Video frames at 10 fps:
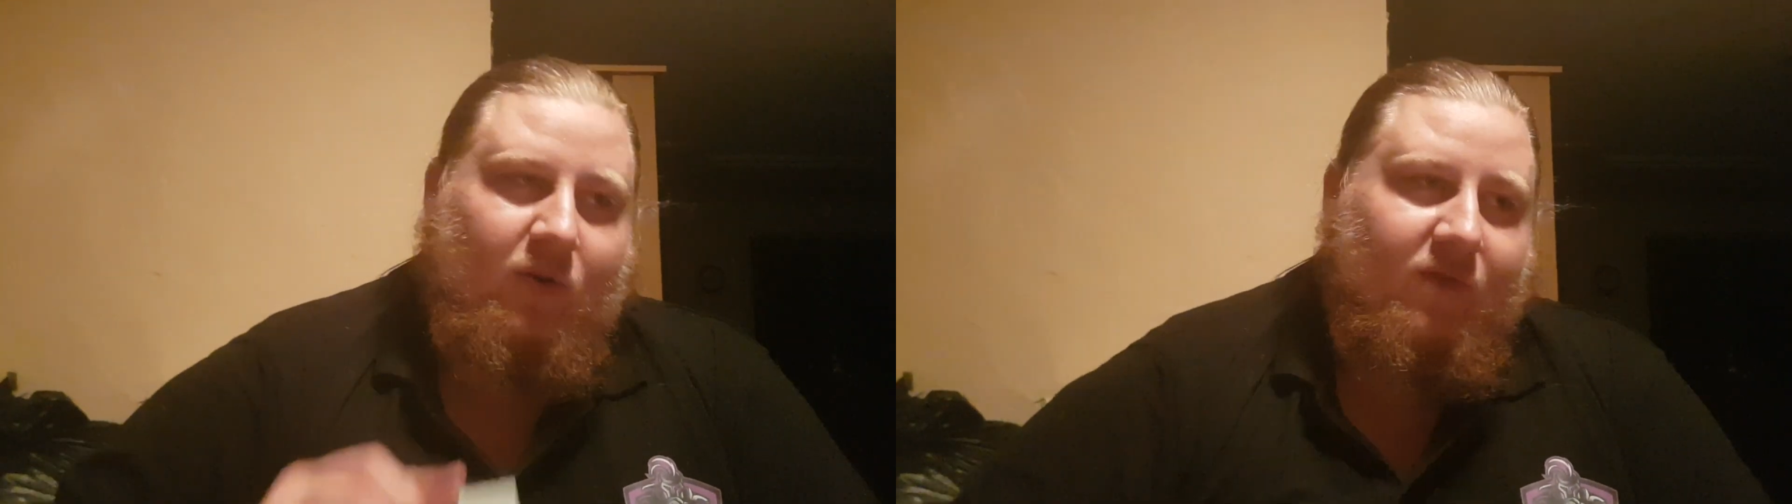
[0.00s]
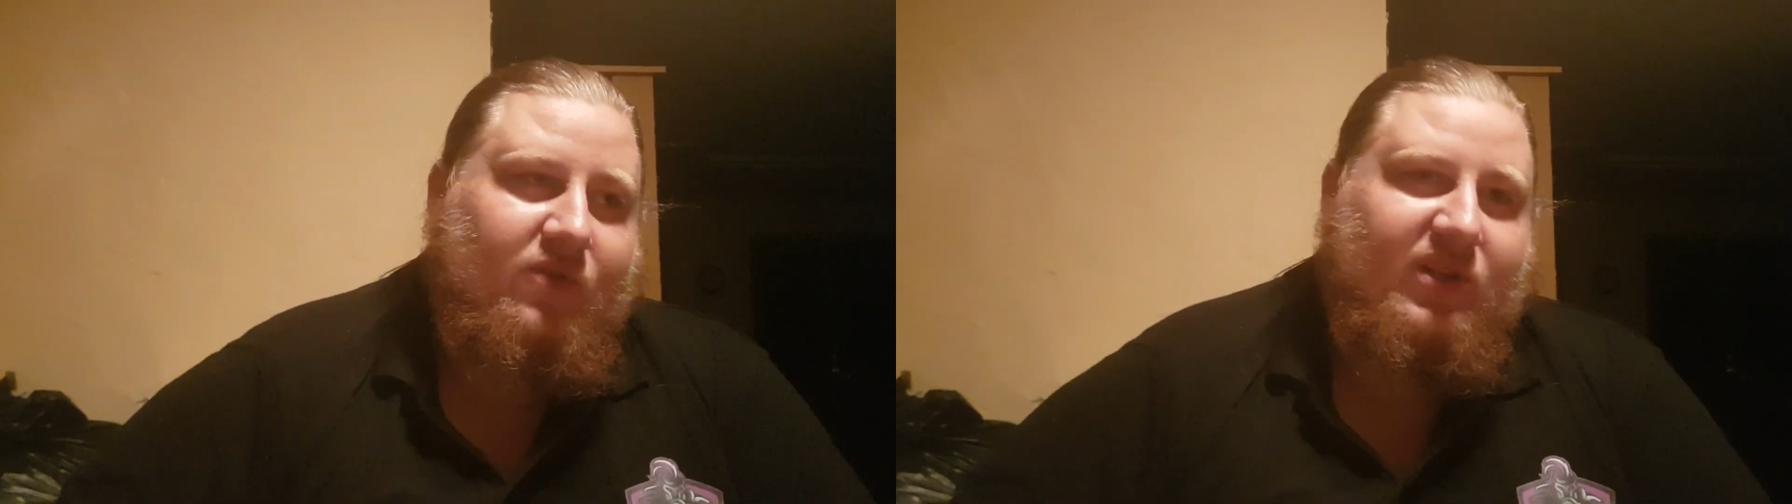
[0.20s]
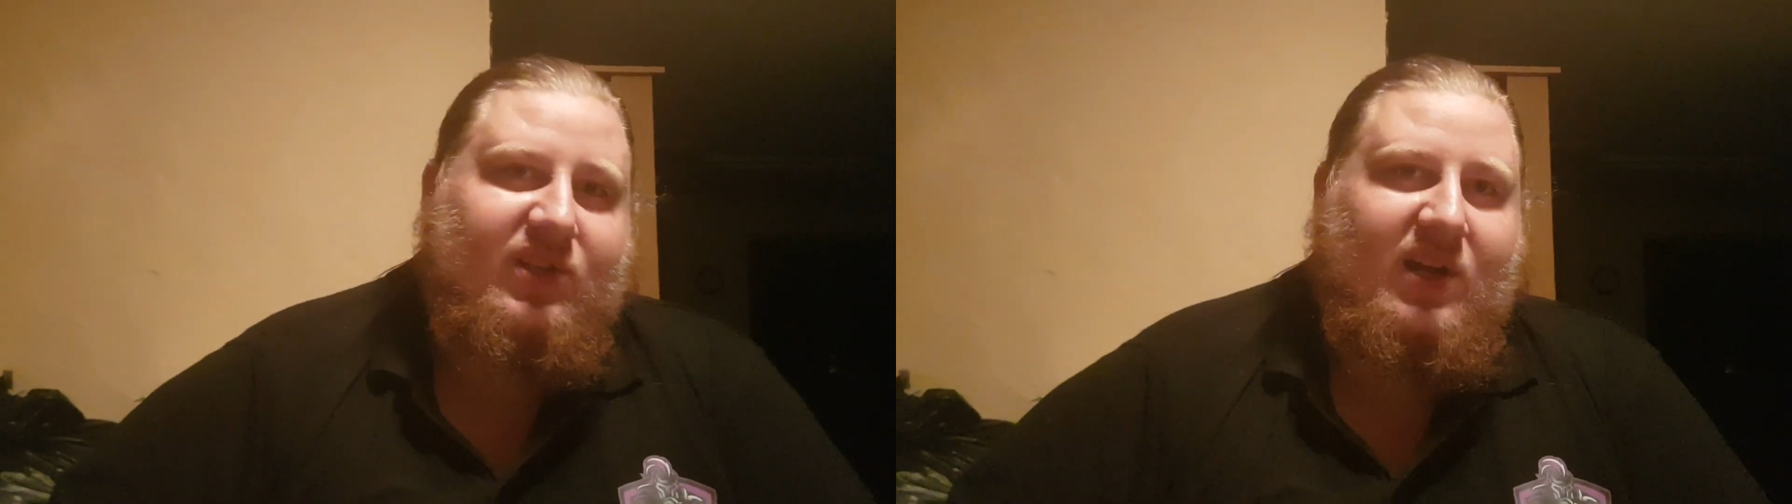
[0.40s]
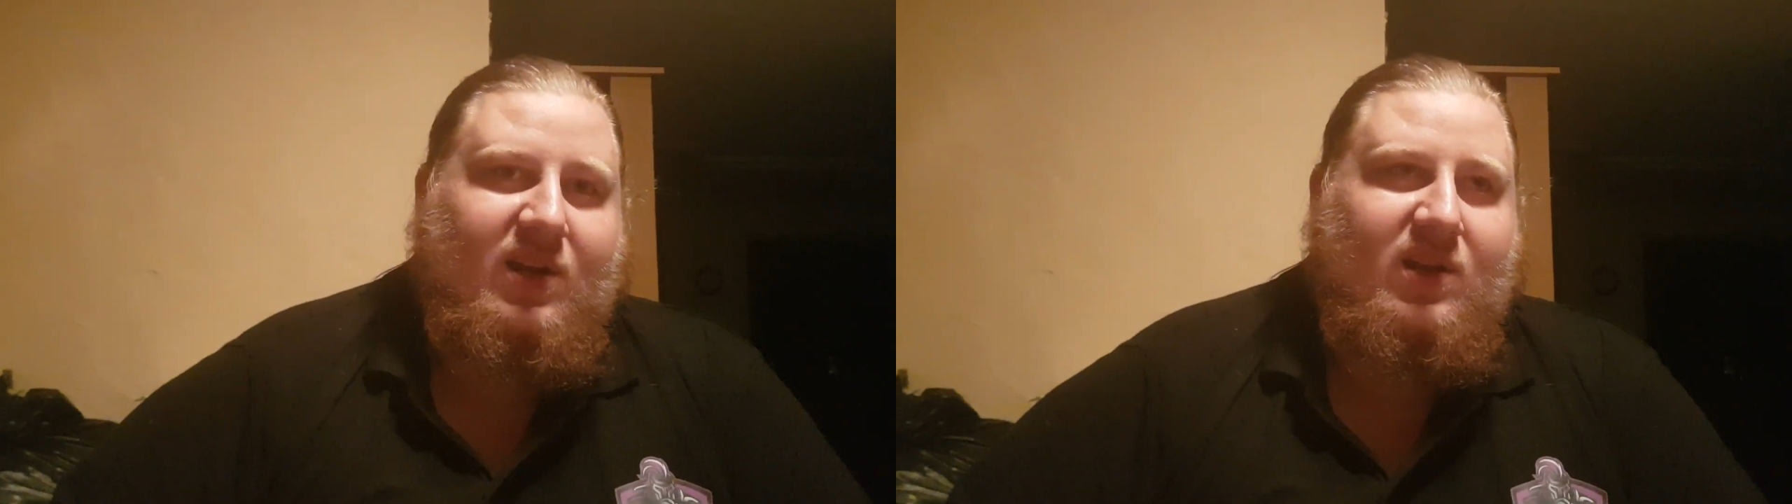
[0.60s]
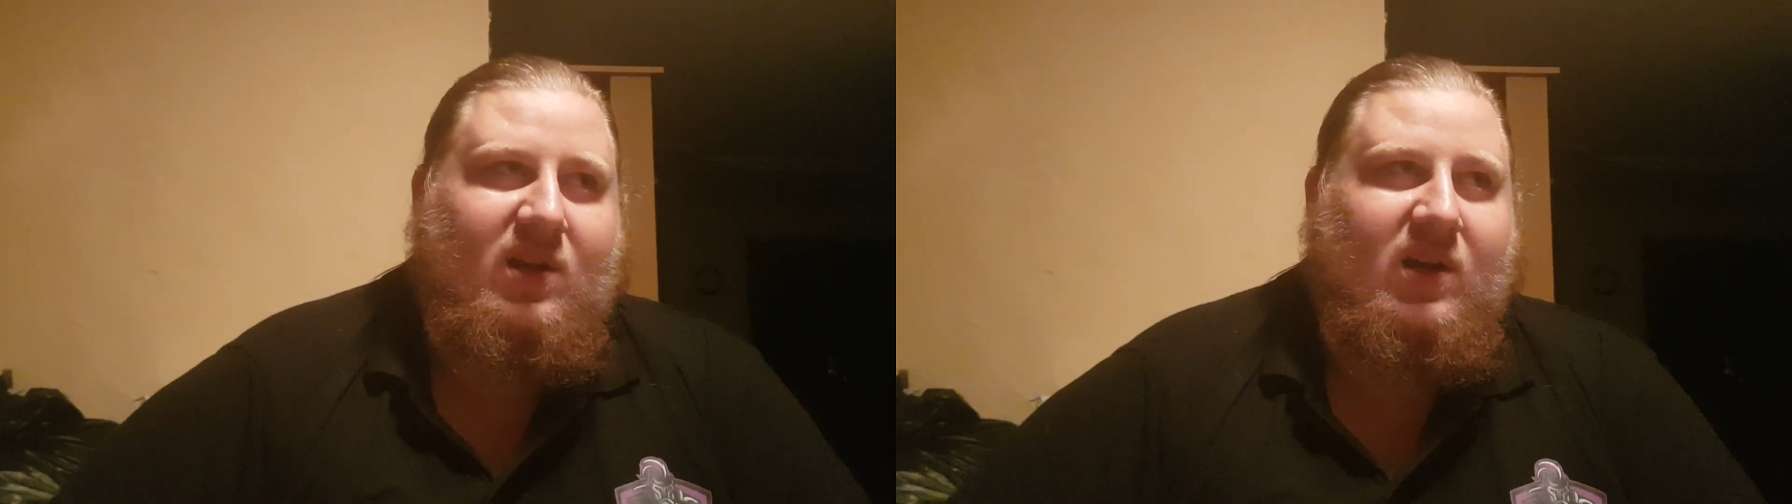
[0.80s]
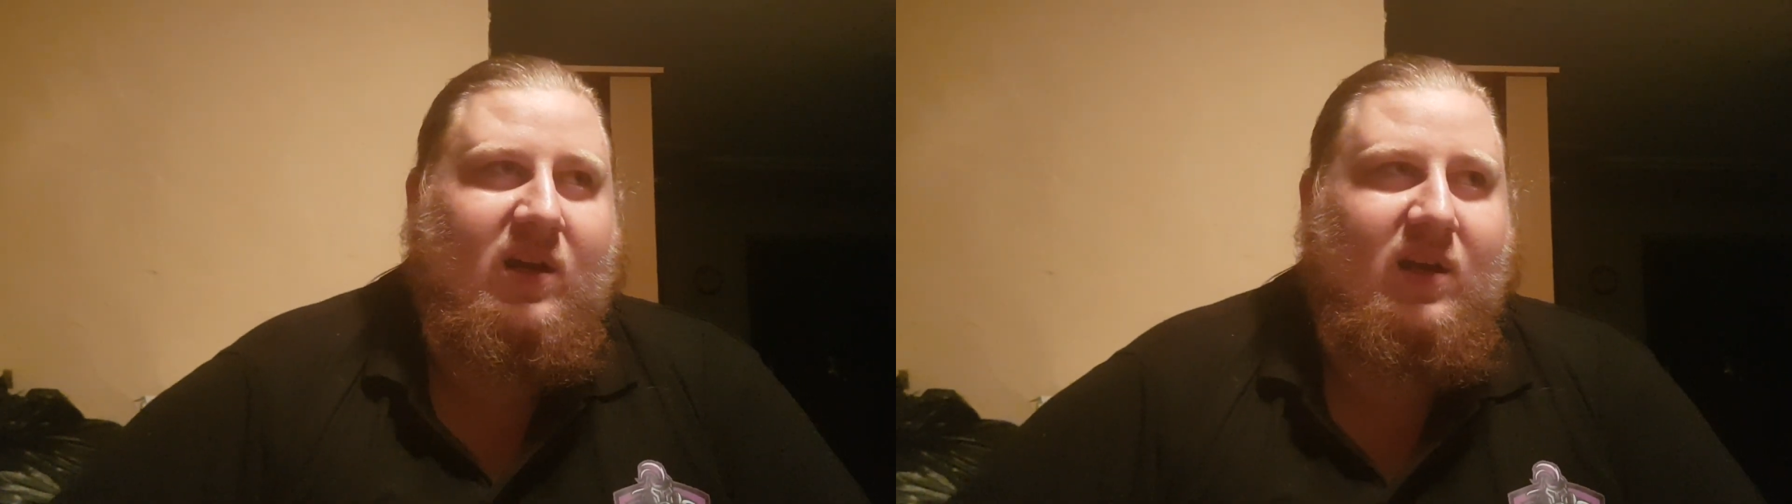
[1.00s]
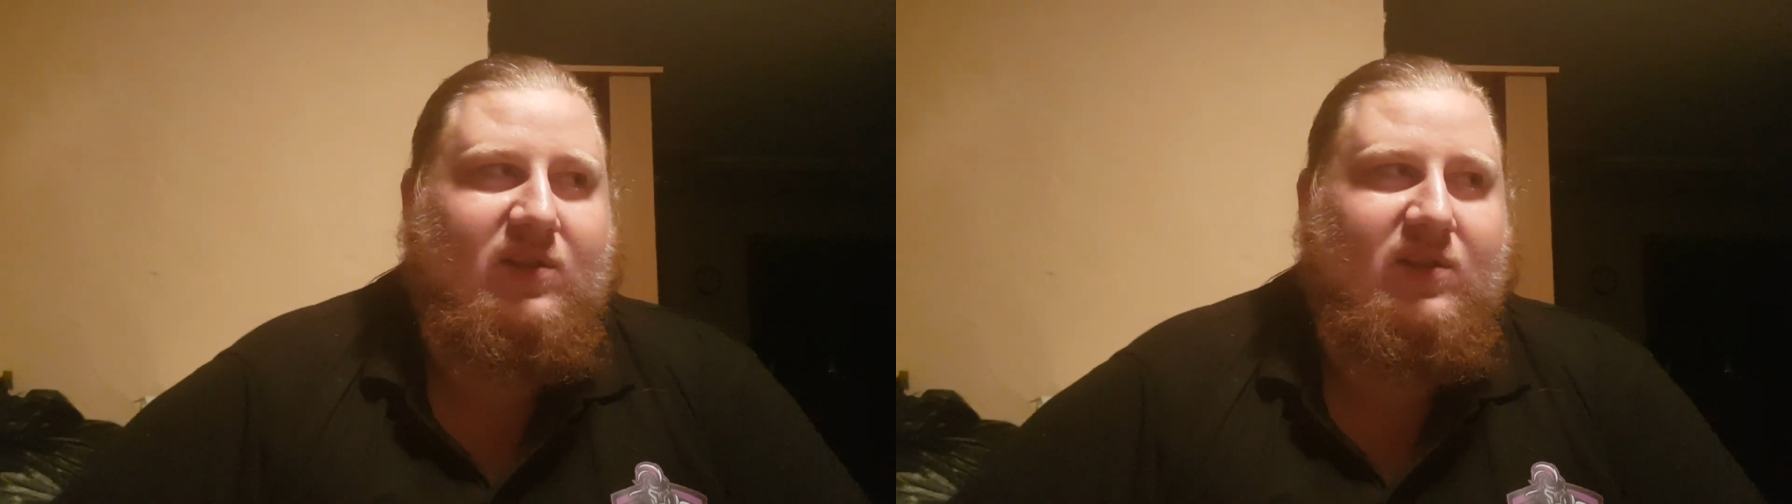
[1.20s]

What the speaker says: overextend.